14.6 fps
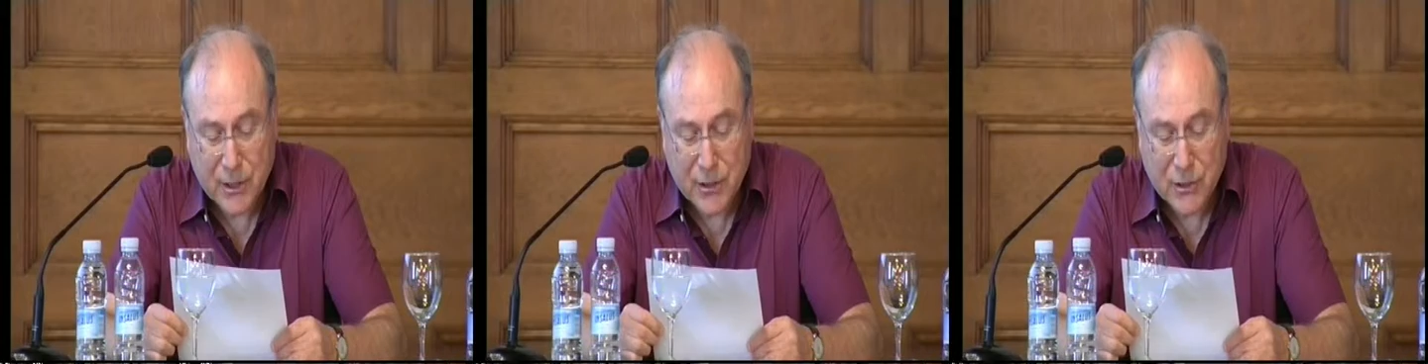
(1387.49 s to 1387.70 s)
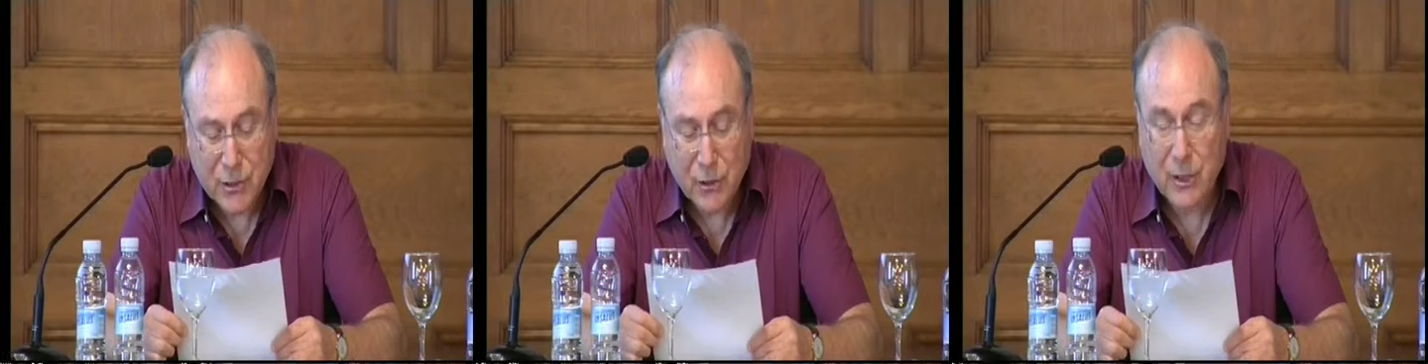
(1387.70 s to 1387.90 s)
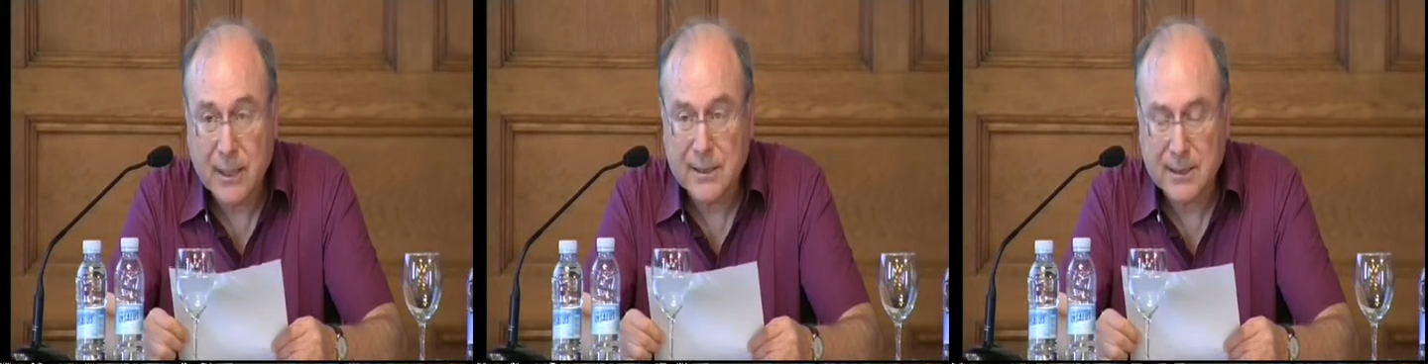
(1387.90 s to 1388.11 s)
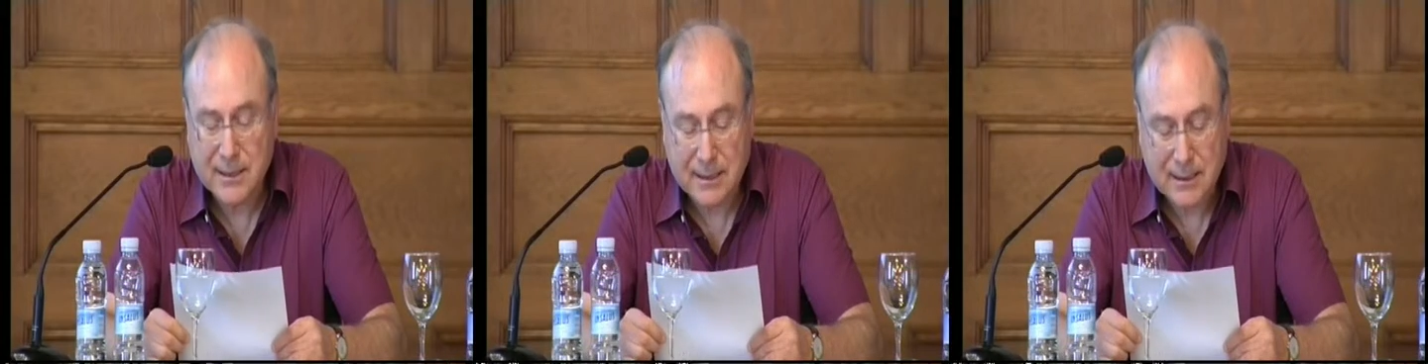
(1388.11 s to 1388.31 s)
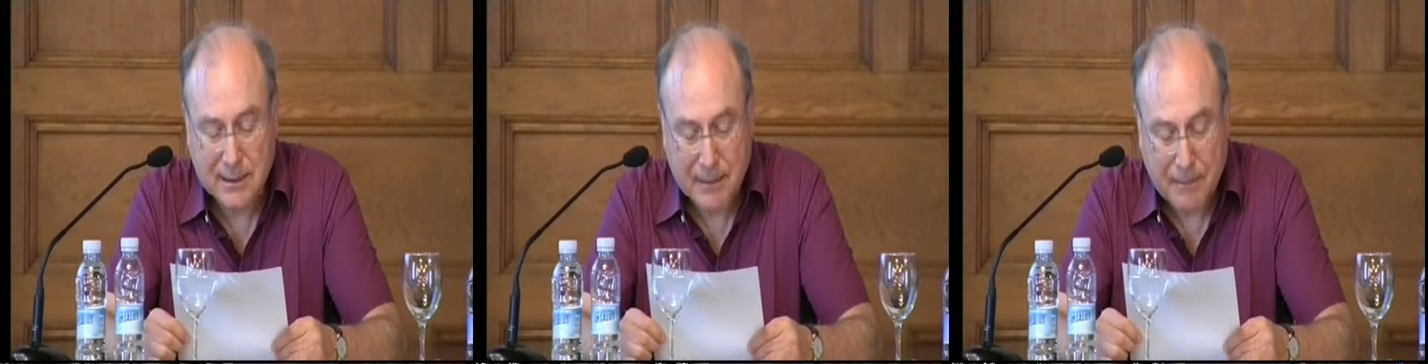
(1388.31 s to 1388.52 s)
the solar
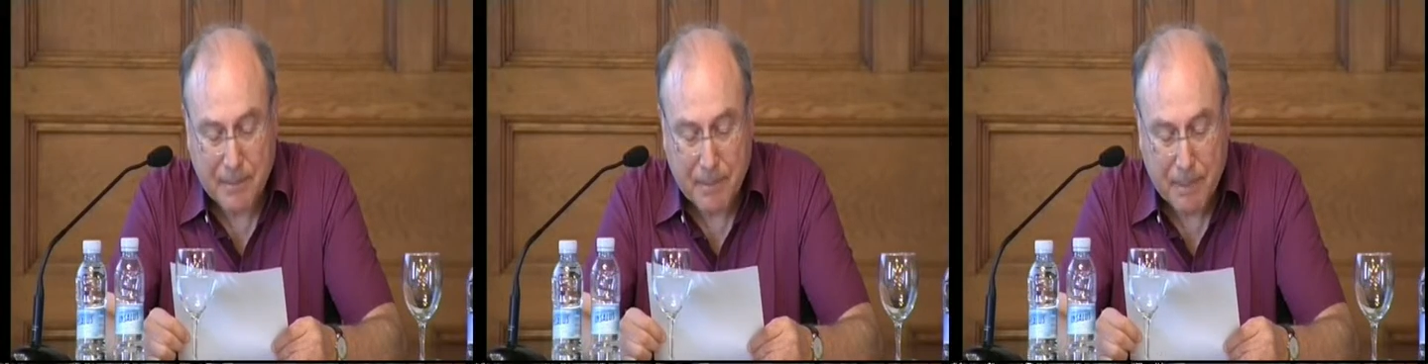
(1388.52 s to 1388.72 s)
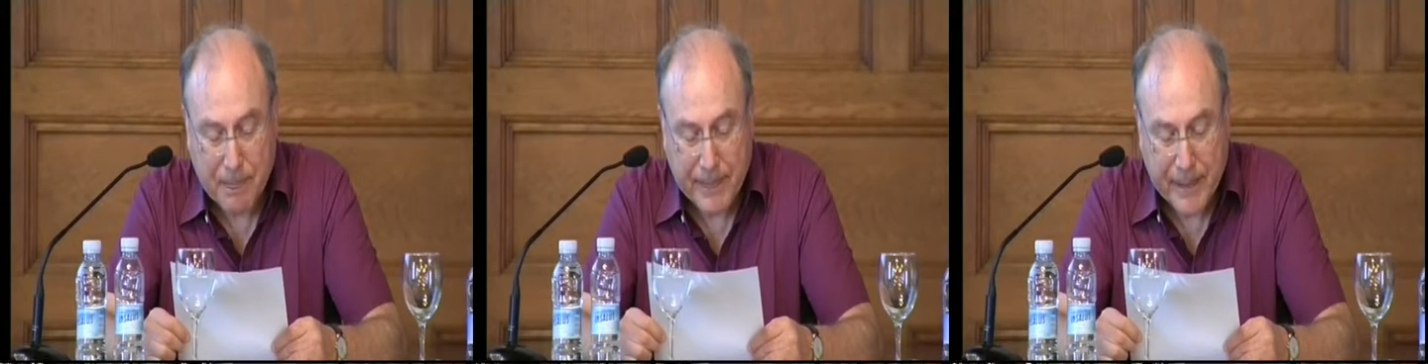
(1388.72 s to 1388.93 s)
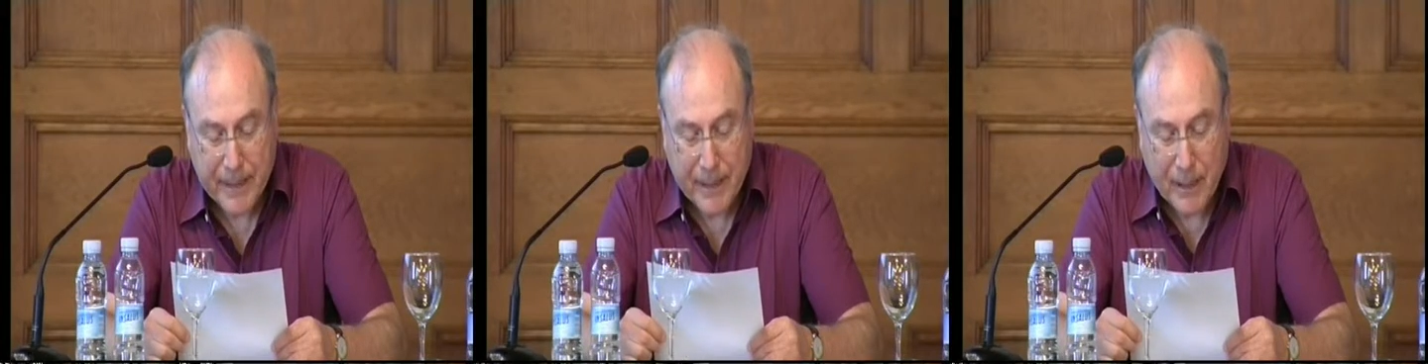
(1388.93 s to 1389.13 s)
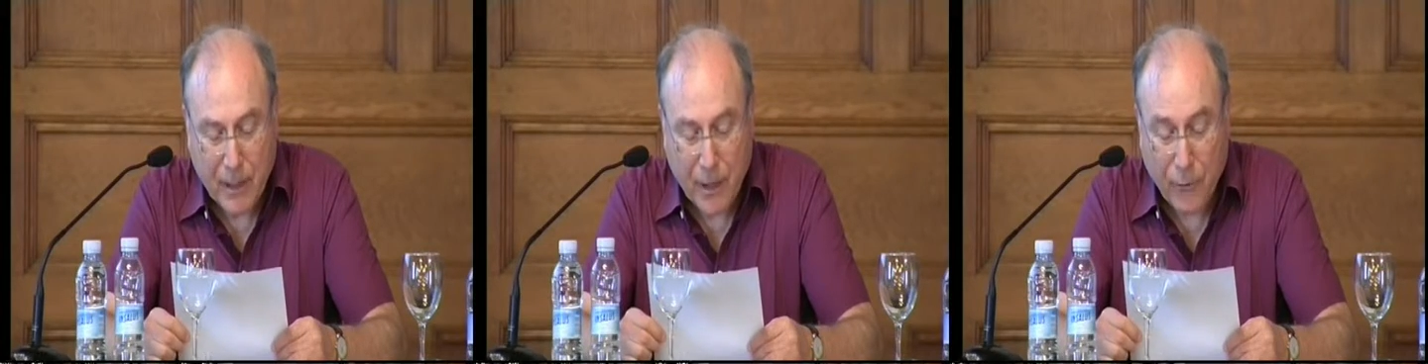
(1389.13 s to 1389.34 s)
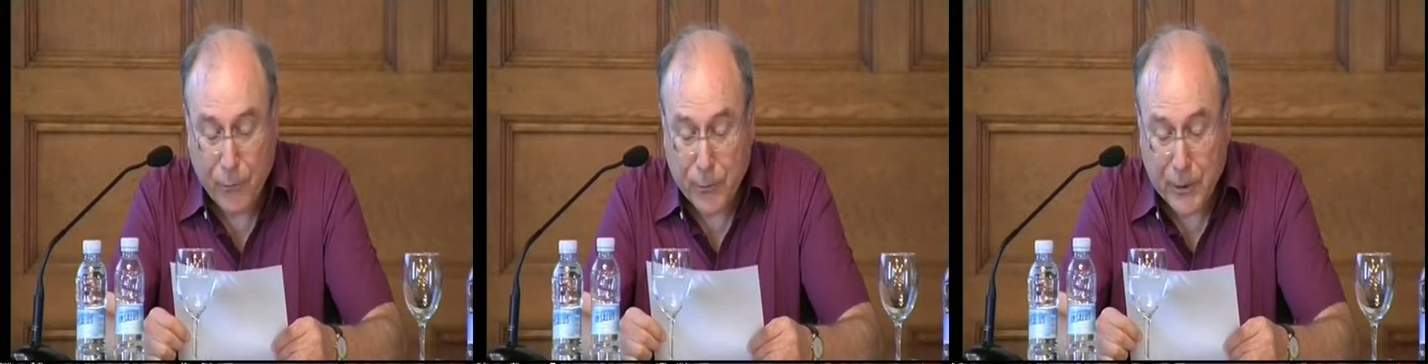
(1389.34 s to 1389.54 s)
system,
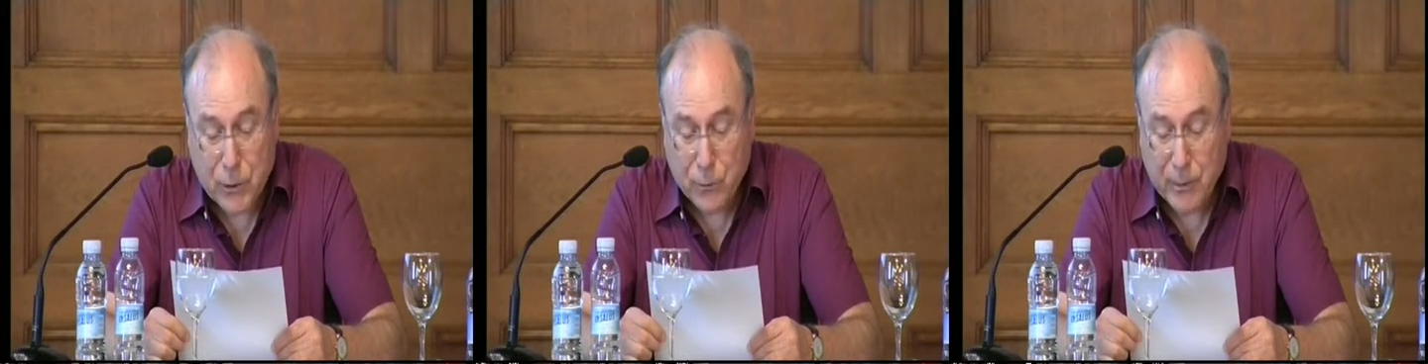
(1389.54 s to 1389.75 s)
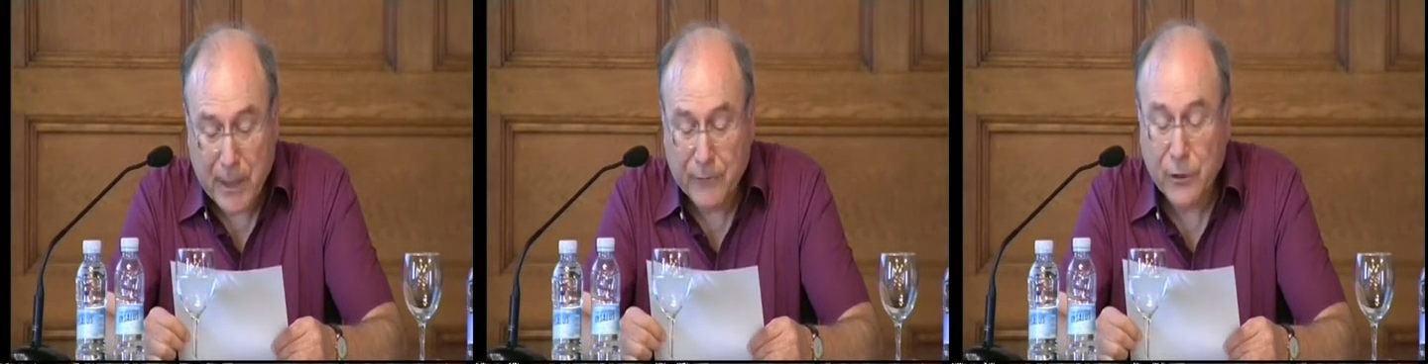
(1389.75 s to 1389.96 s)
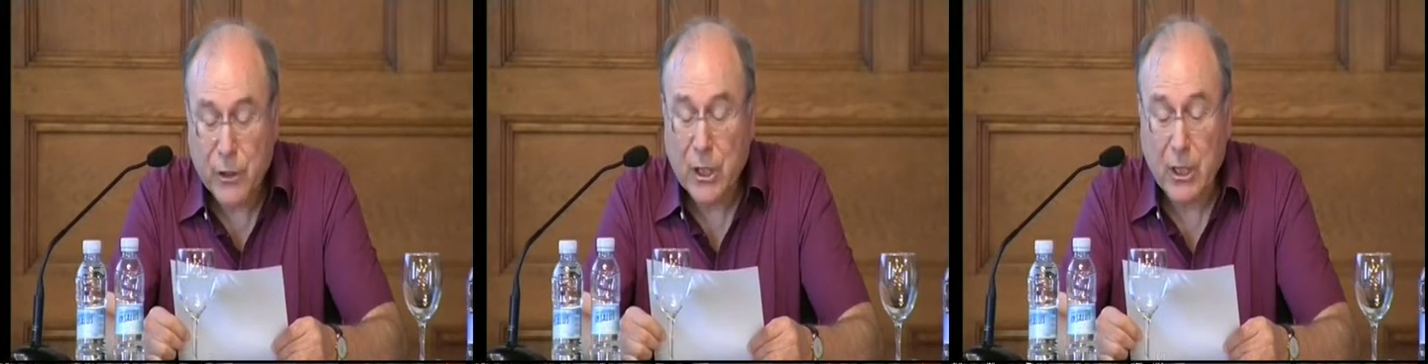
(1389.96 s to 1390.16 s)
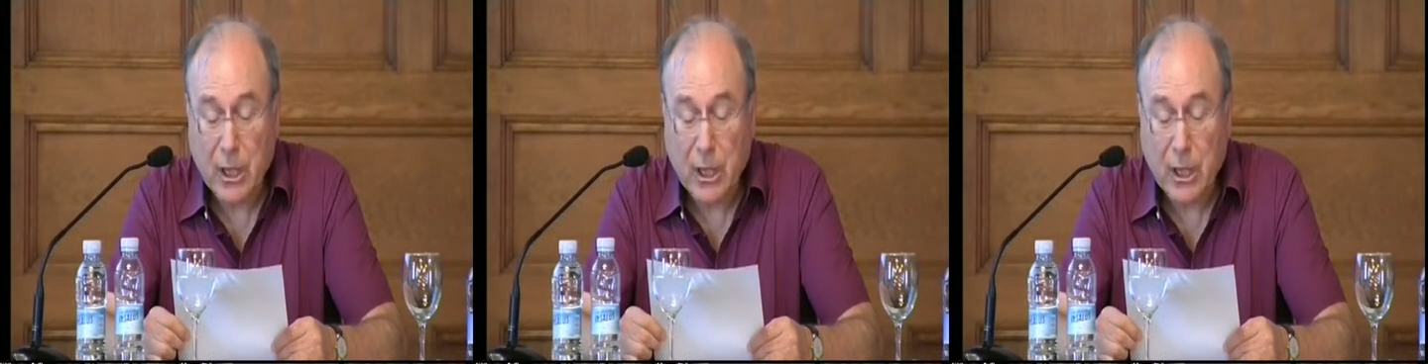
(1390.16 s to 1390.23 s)
of which we have